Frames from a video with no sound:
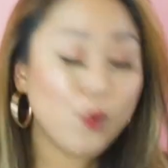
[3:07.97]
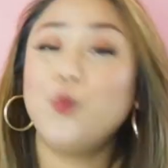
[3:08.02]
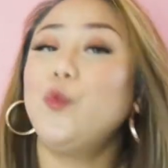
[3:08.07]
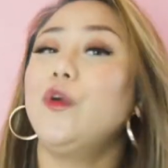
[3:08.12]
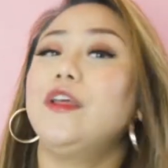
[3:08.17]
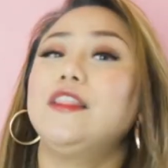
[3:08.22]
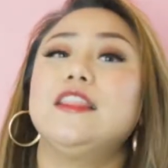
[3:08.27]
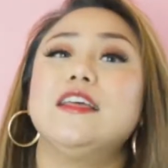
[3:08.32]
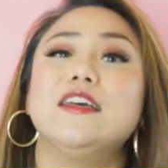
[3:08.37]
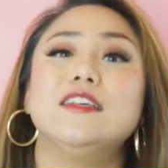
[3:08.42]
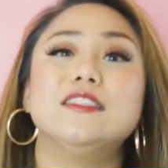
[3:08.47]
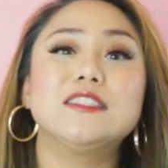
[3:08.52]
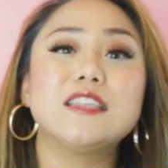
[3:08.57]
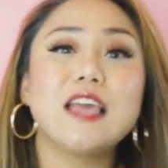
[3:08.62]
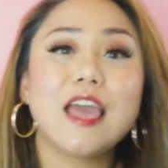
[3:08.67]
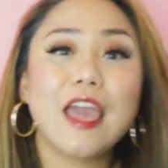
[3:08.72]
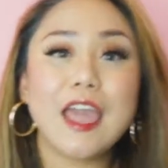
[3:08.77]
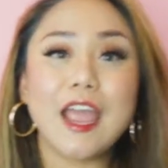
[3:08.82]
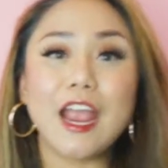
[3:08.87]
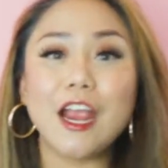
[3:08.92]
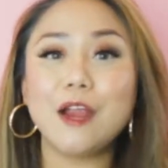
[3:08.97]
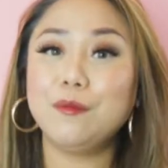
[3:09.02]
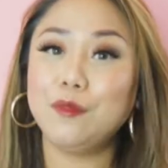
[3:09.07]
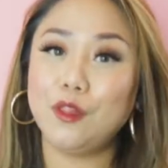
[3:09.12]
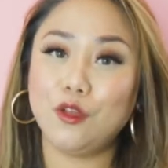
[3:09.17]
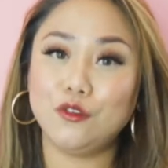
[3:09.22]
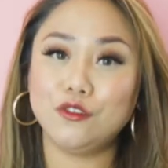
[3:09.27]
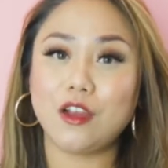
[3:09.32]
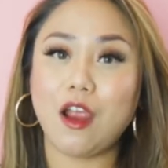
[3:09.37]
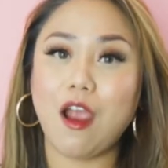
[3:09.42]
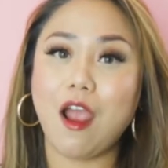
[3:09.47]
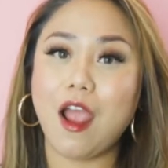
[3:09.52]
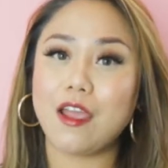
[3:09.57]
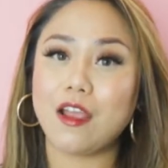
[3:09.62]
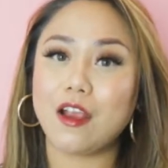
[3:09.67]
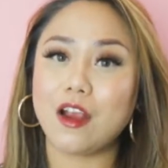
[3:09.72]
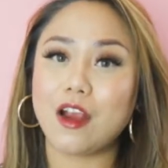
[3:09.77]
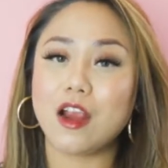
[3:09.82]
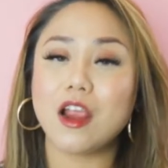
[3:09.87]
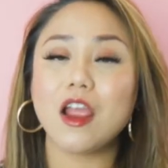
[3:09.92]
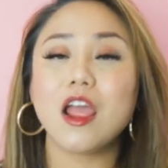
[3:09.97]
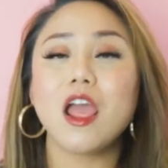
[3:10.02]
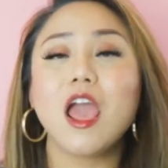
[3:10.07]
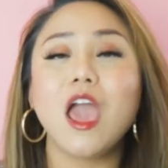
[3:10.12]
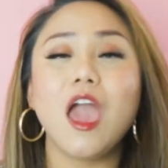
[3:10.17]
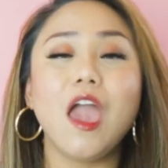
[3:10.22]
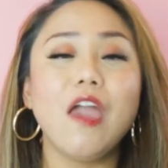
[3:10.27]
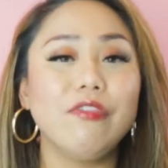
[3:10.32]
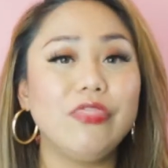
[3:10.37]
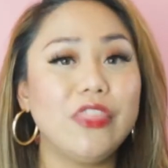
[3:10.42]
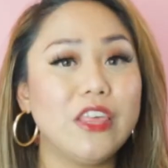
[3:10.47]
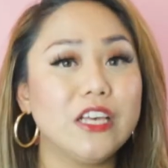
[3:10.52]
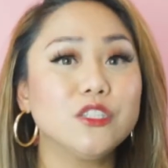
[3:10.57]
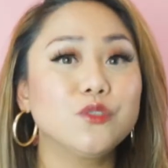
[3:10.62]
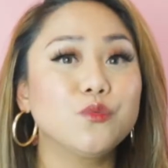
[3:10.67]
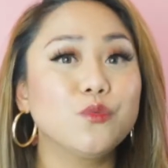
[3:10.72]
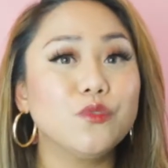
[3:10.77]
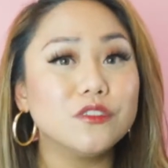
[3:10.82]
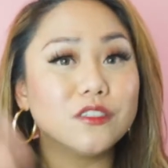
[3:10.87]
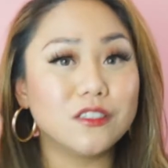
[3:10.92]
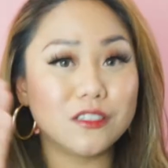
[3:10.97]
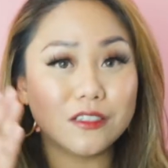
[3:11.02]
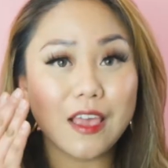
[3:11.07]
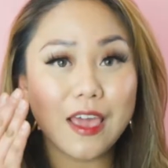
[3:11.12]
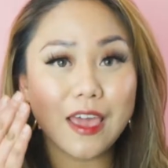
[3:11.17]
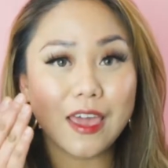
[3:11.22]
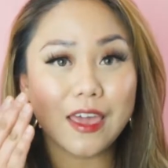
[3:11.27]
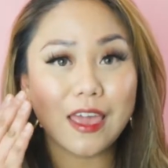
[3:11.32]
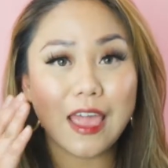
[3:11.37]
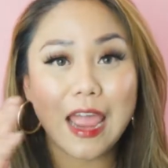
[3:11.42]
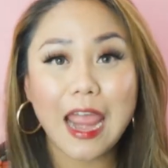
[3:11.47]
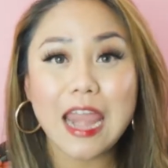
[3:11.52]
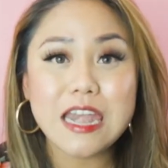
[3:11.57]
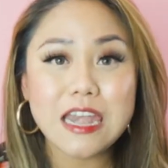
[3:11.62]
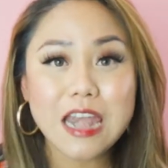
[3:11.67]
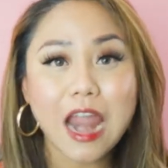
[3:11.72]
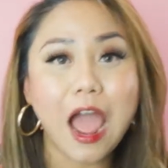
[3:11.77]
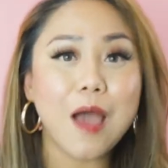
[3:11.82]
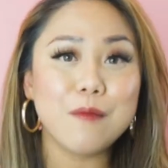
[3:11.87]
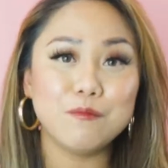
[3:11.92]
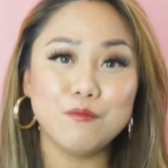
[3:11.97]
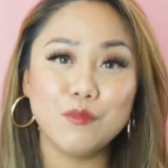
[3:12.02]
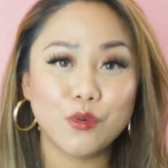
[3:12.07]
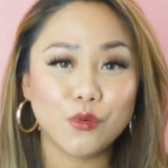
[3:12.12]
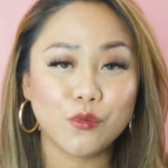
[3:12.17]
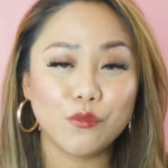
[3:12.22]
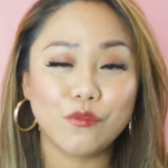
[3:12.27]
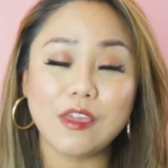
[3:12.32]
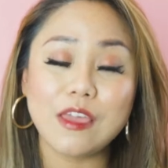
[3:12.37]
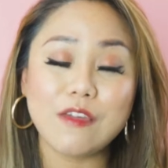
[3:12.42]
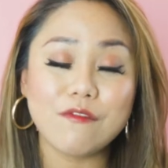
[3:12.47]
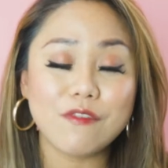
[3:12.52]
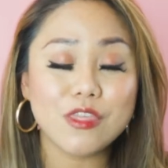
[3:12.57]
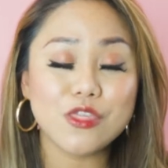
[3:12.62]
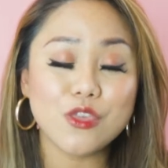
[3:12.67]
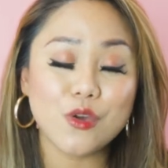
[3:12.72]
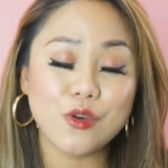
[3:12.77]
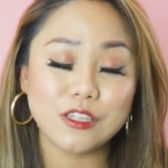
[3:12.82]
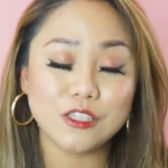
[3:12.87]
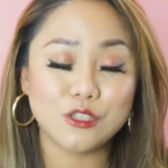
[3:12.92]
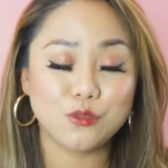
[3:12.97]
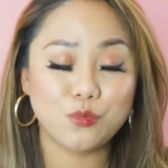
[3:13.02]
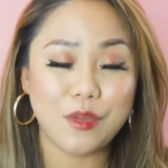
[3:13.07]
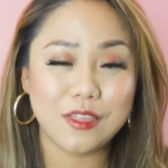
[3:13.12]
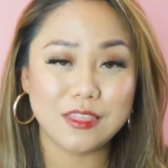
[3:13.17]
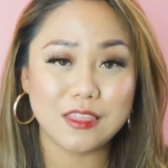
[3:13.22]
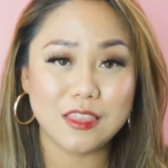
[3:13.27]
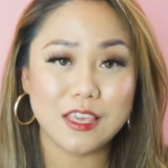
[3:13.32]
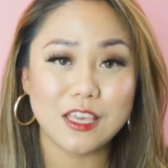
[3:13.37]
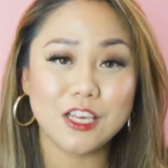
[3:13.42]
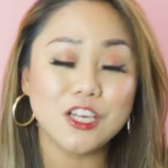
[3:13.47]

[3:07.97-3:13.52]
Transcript: with this hair blow dryer, and this will stick and not move even though it's windy.